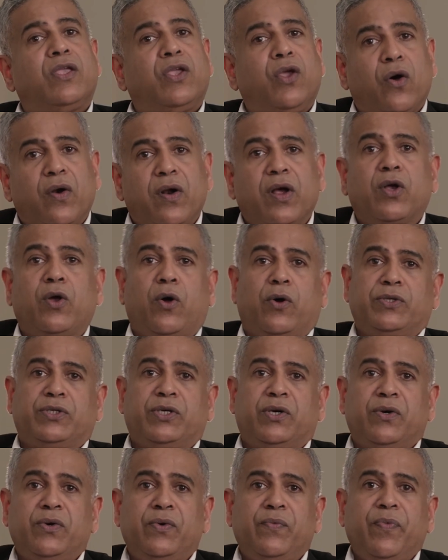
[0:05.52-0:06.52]
Kia ora
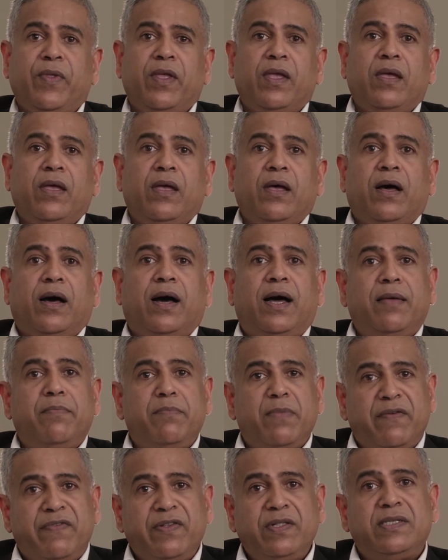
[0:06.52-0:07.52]
koutou. I'm
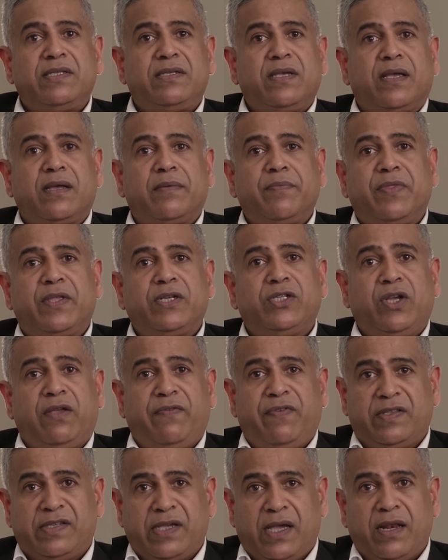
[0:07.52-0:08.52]
Mervin Singham, the Chief
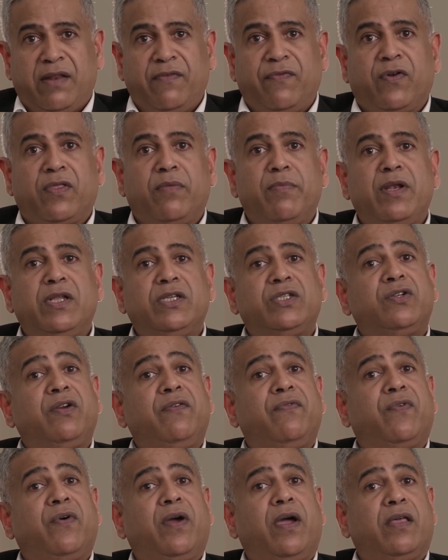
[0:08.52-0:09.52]
Executive for the Ministry
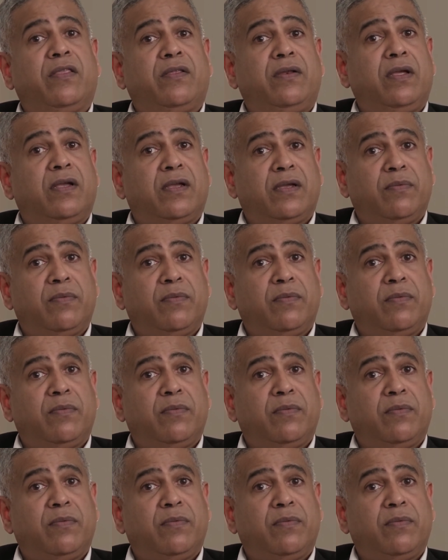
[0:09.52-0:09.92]
for Ethnic